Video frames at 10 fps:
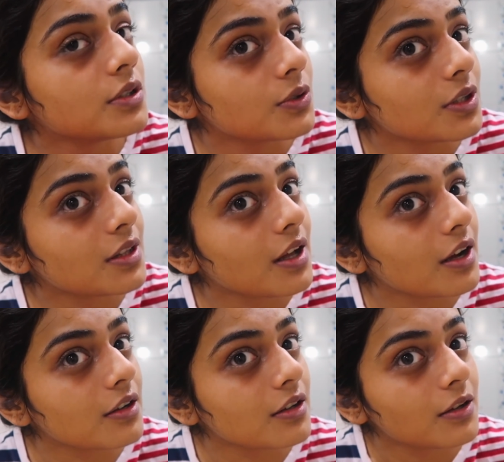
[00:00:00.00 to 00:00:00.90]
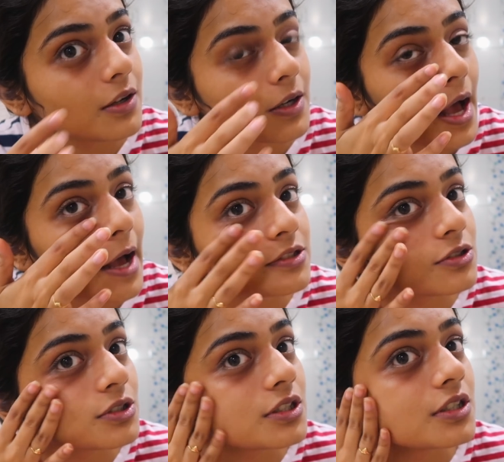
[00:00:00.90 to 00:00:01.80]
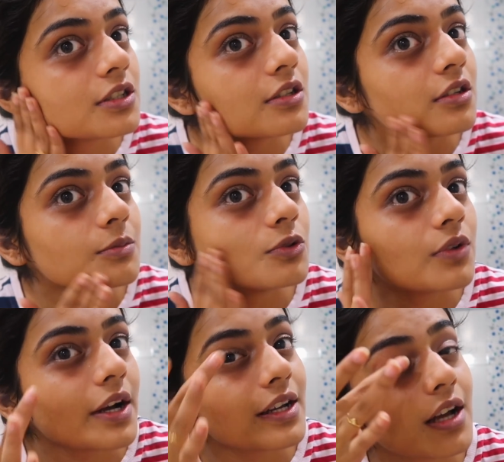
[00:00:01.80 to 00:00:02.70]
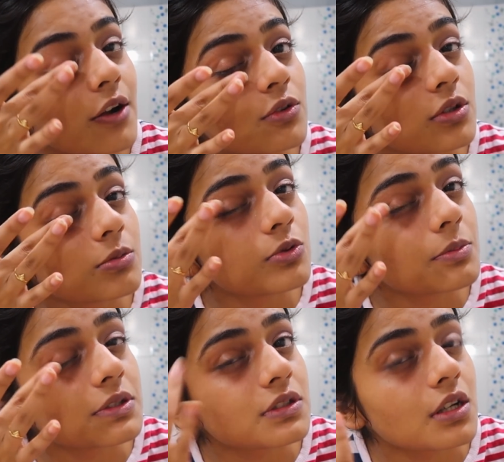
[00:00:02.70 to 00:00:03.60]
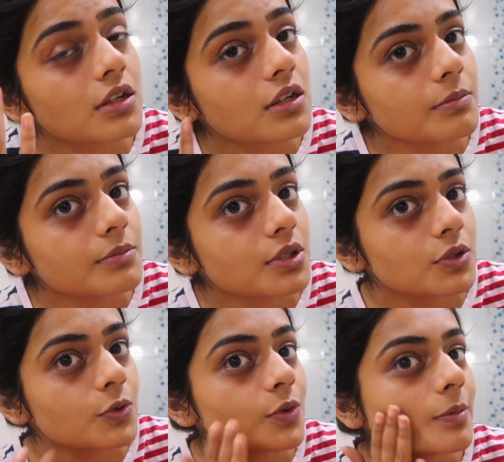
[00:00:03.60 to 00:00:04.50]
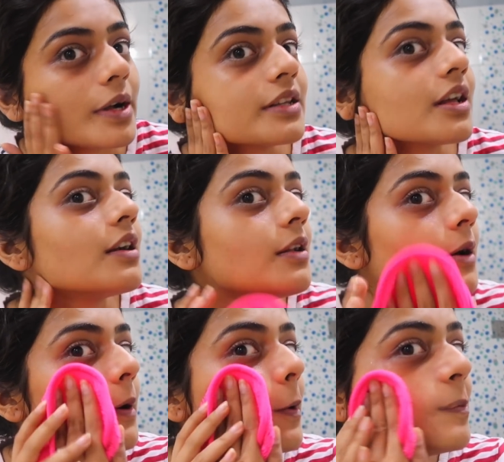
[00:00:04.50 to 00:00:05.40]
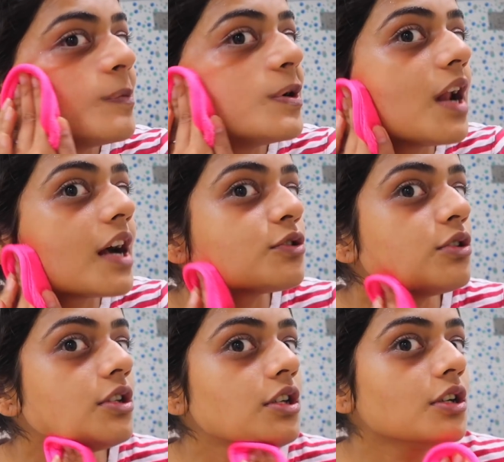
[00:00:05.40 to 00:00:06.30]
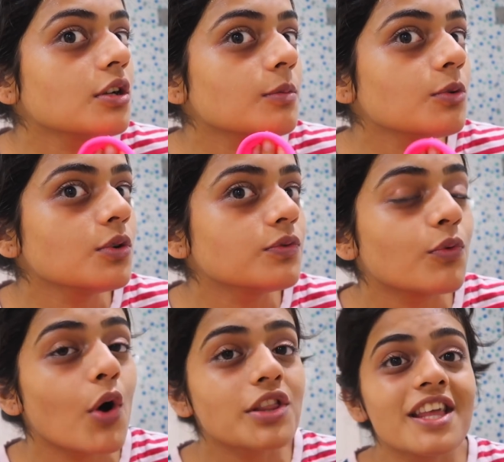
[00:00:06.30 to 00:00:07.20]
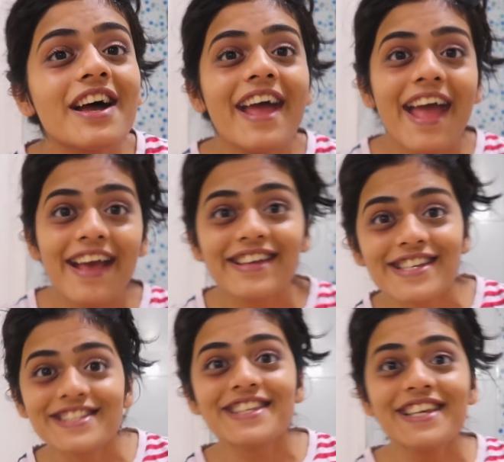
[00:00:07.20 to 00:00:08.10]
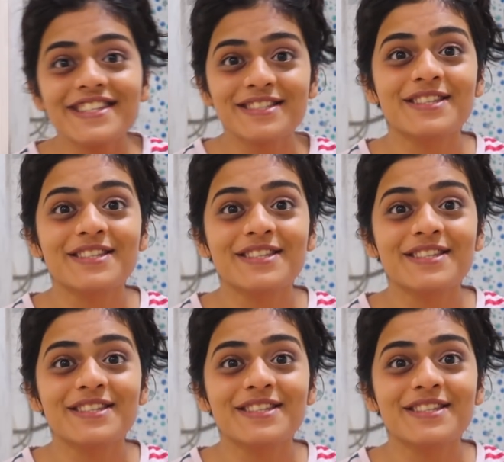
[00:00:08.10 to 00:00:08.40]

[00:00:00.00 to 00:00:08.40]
Look at that. It actually did remove. I have to remove the mascara, but don't mind that. But it actually did remove. What the heck is this